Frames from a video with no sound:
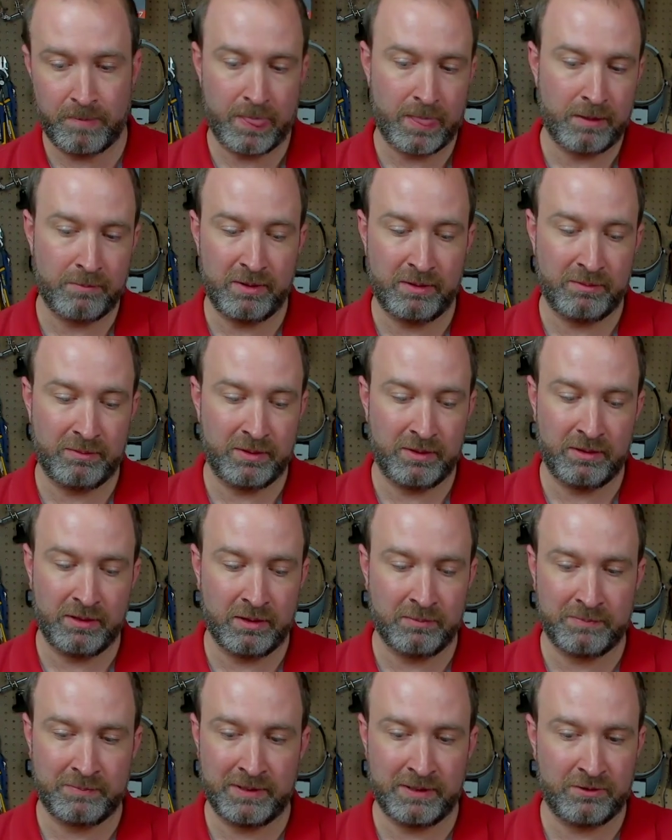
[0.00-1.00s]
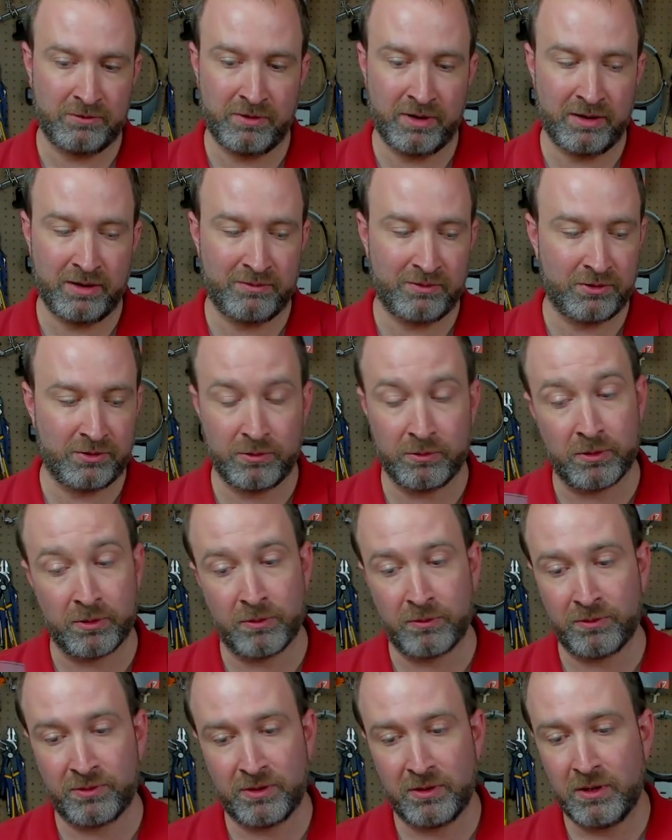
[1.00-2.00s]
maybe updated drivers, who
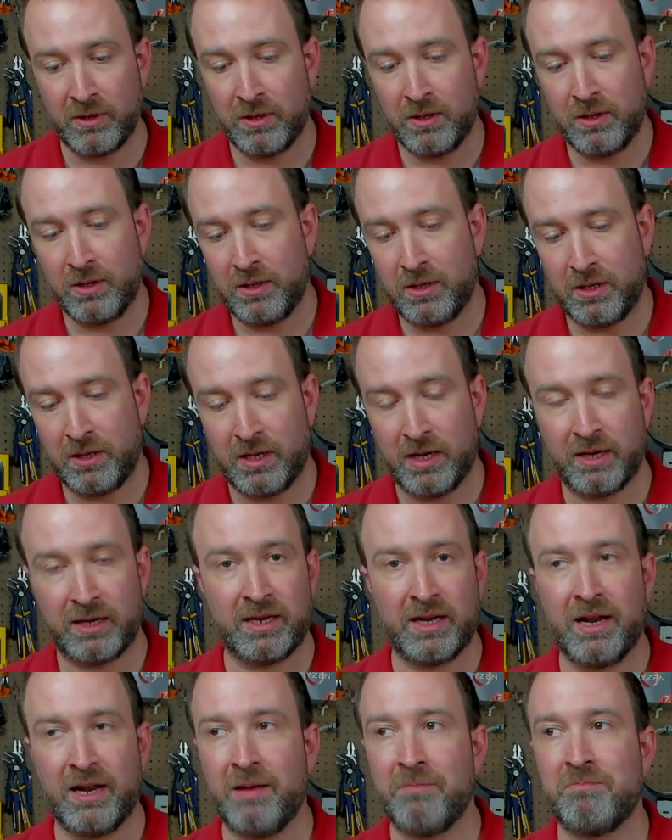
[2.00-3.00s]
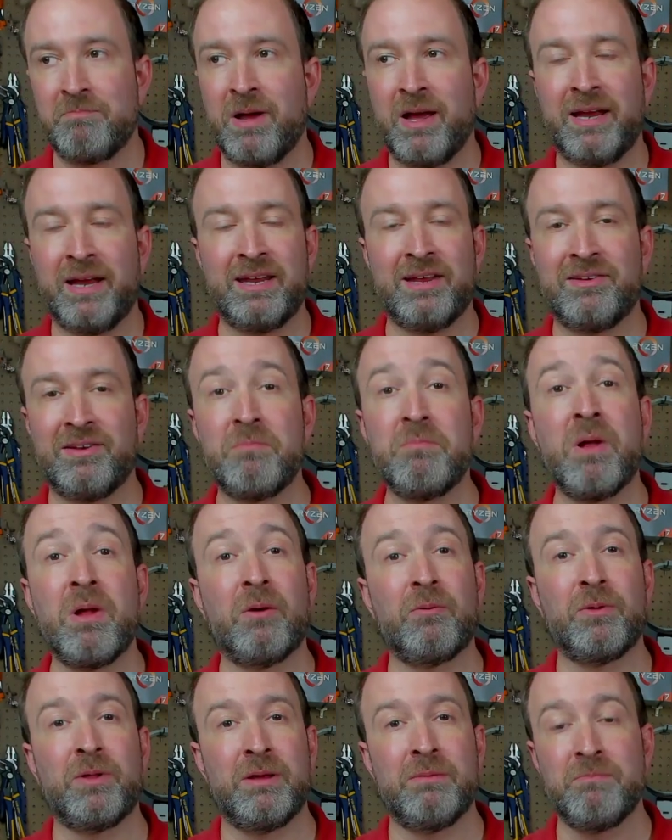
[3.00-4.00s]
knows. Again, I guess I'm not
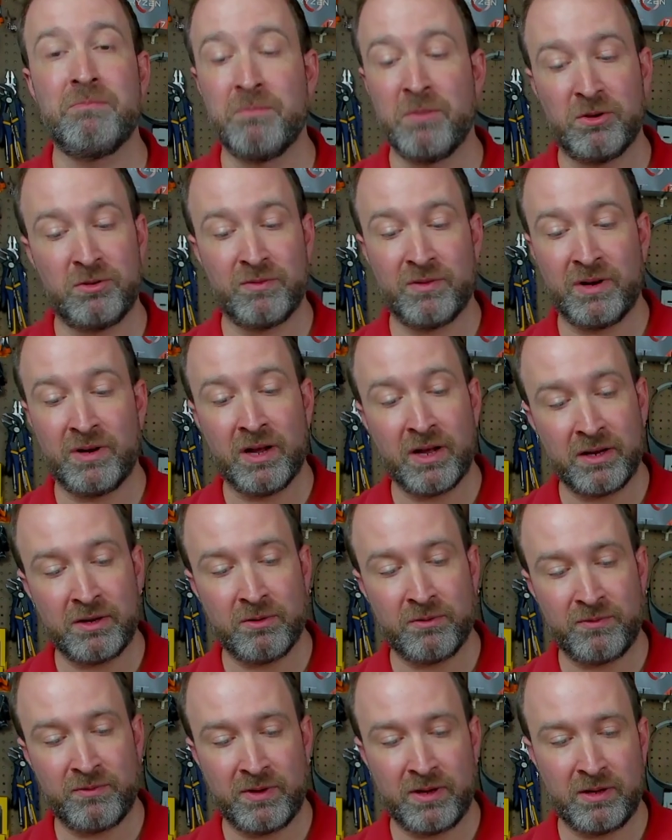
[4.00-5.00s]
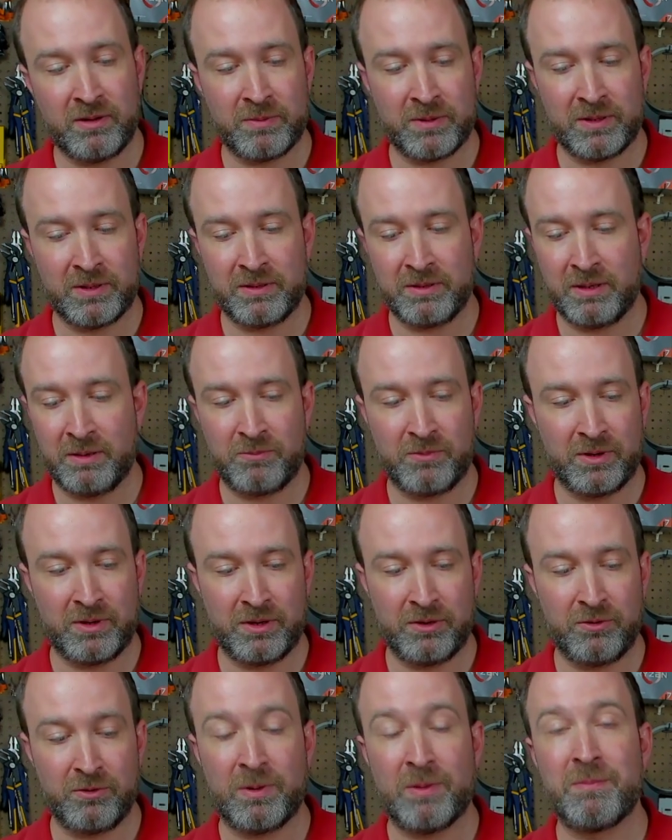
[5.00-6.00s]
really much of an audiophile, but I'm trying
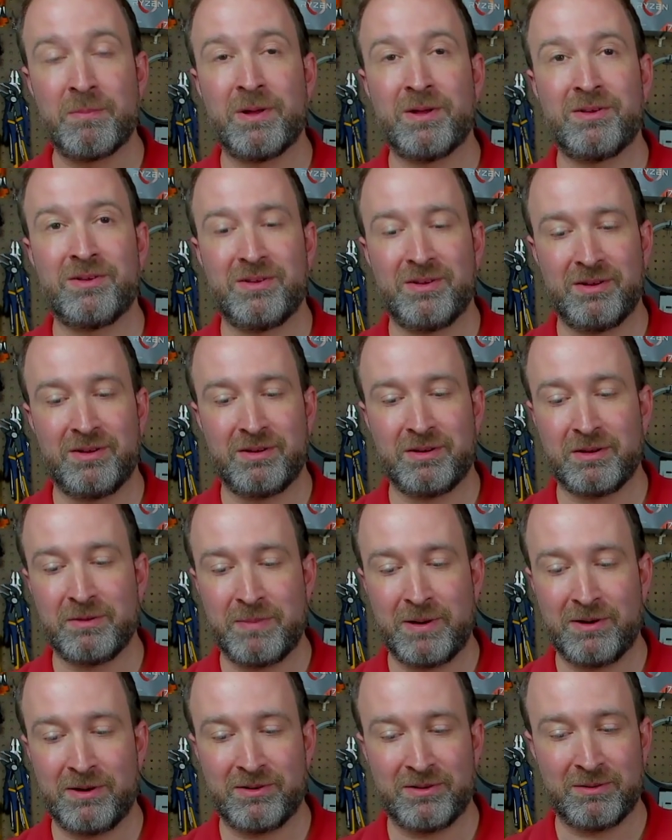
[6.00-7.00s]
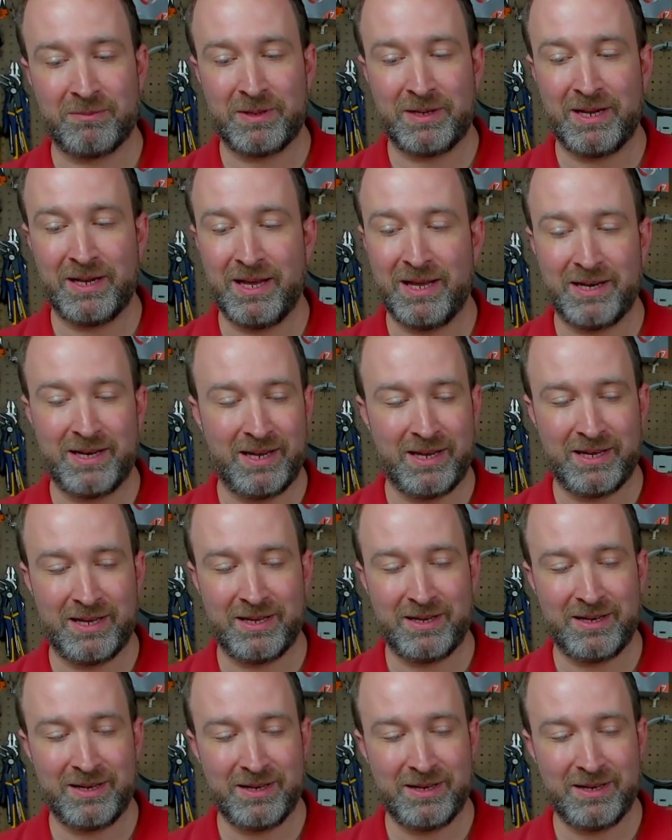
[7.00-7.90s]
to do my best to compare something head to head.